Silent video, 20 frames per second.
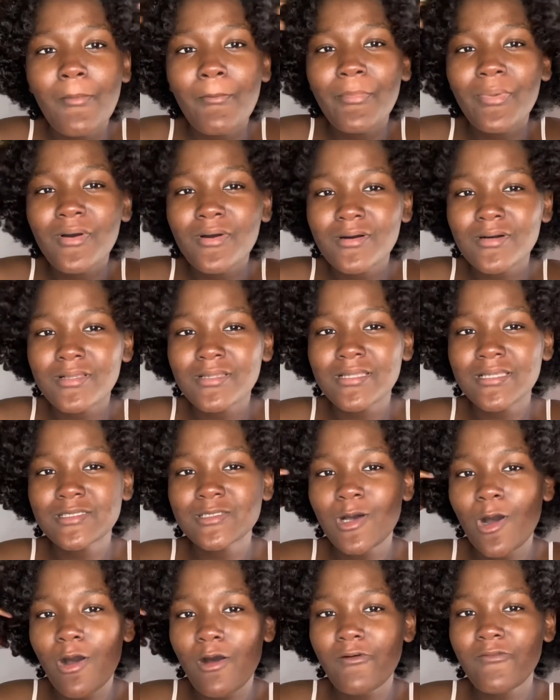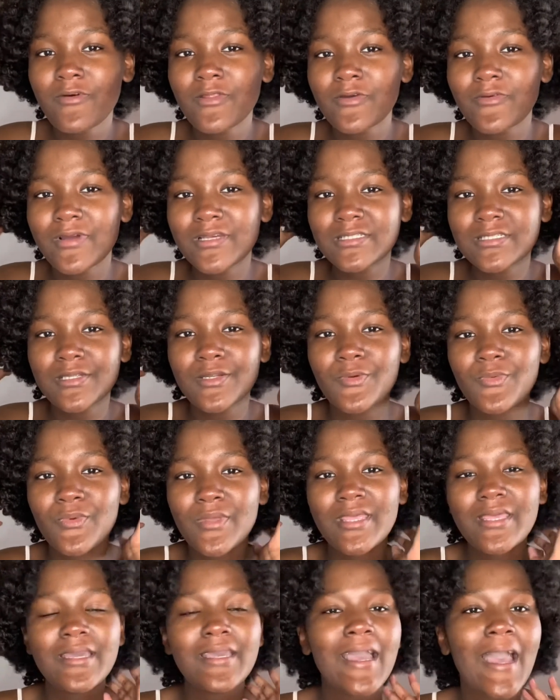pull this off for the rest of the
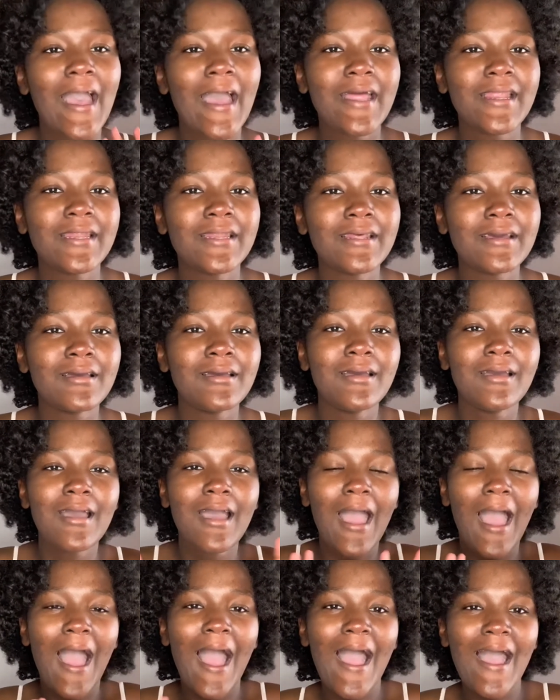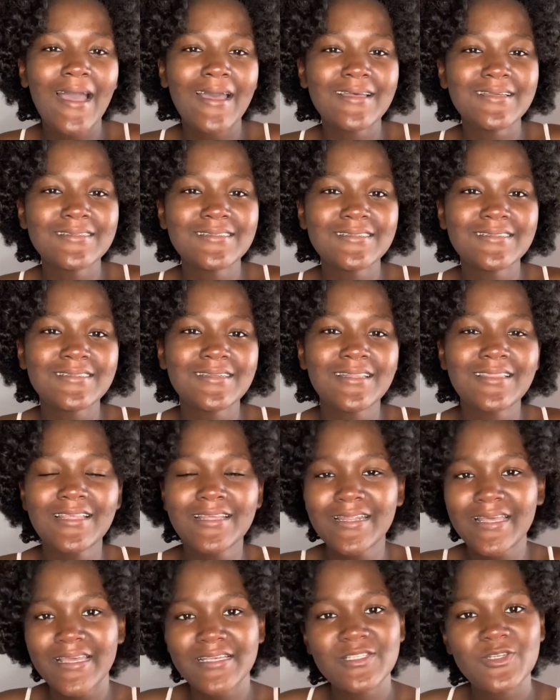week, and as the
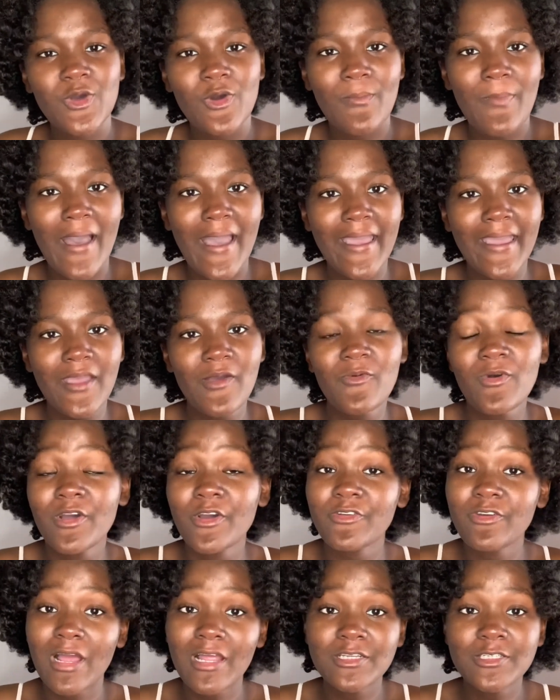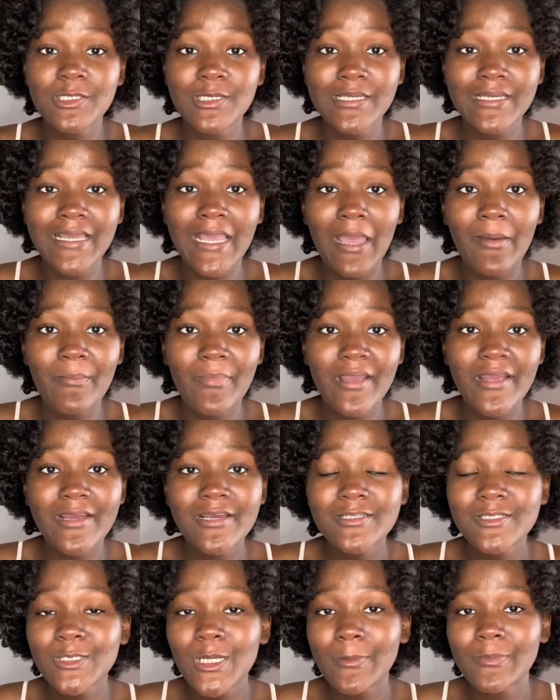days go by it will gradually get
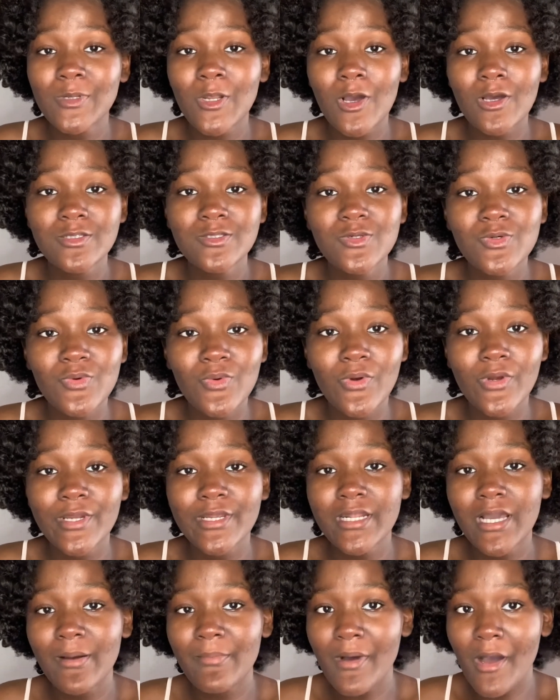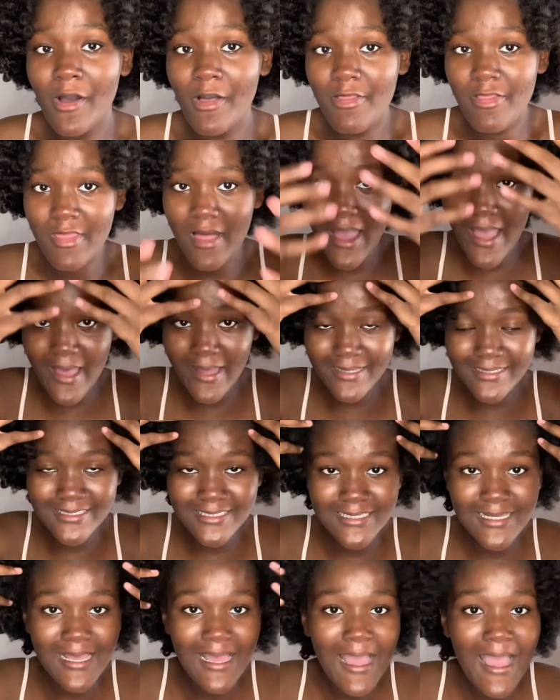bigger, so I'm not too worried about that.
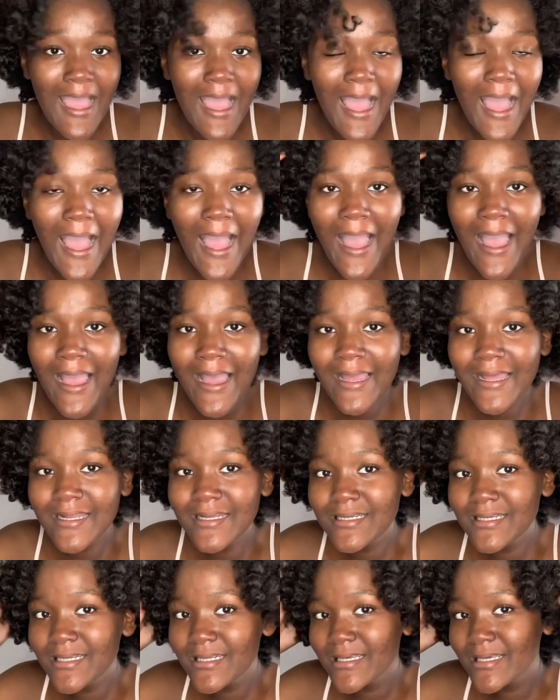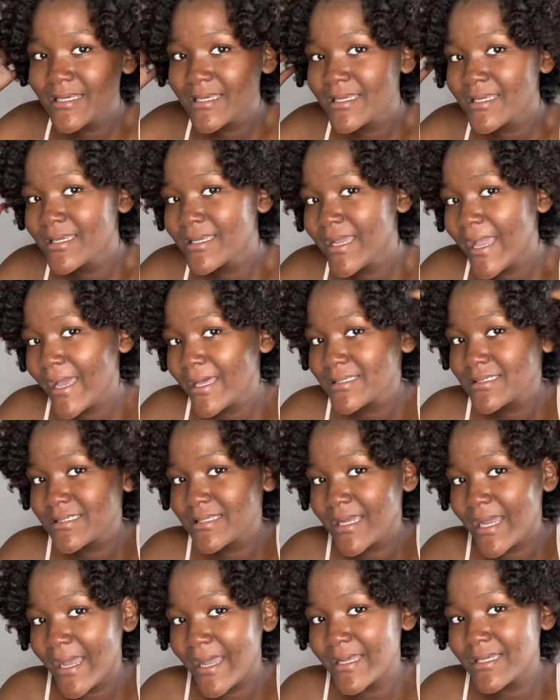And yes
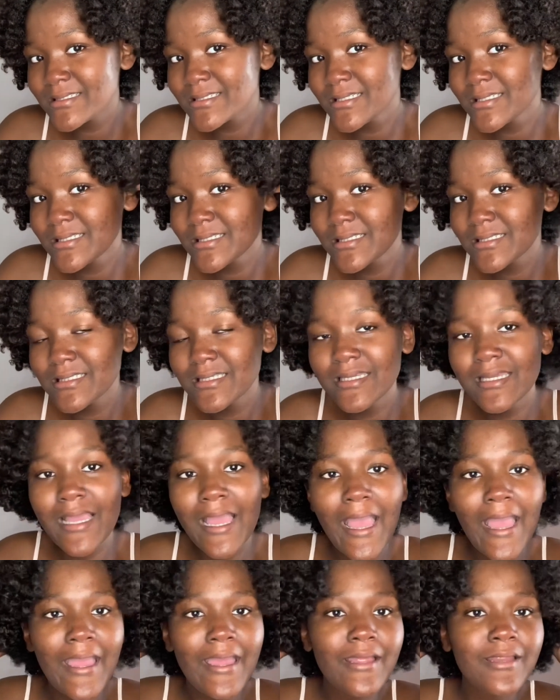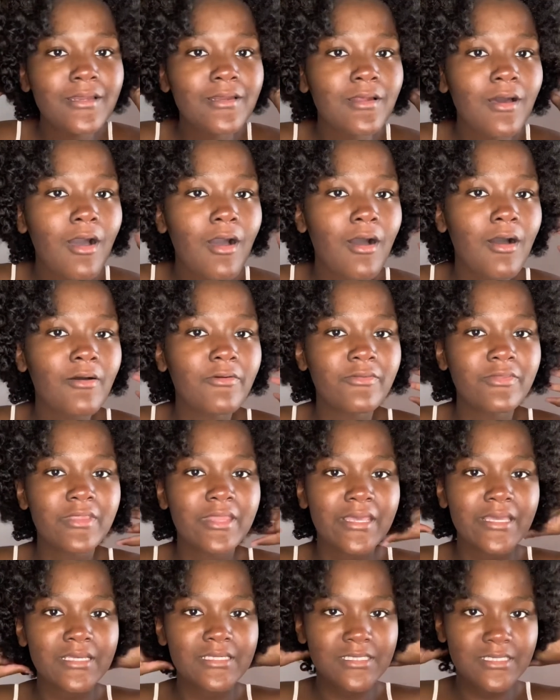guys, this is the end of
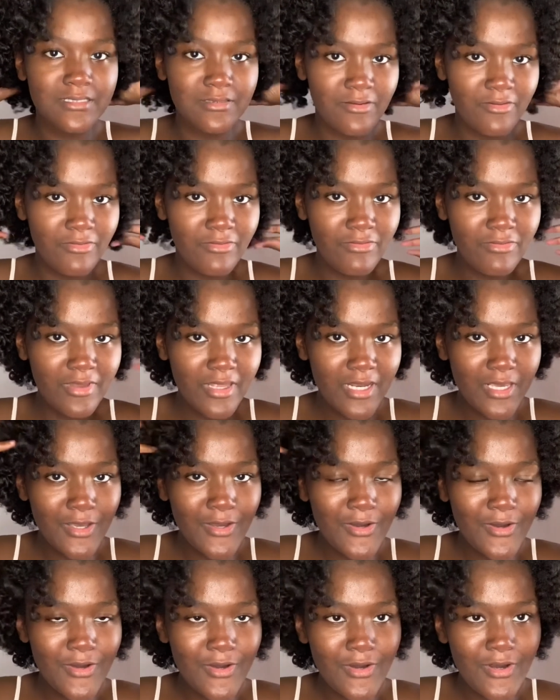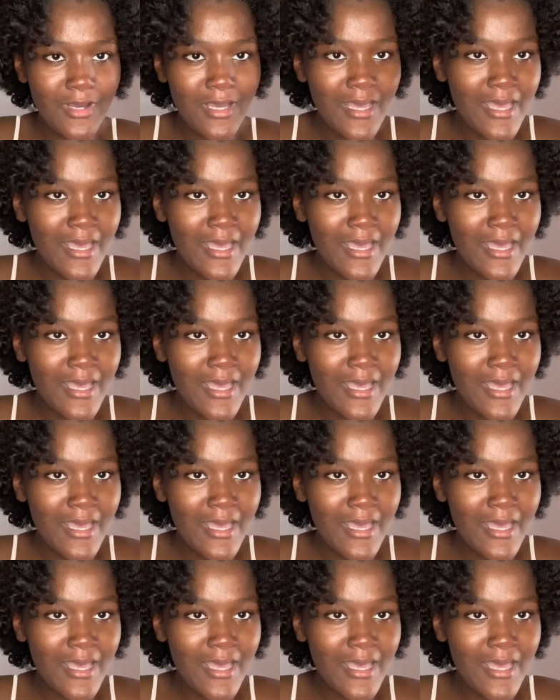this video.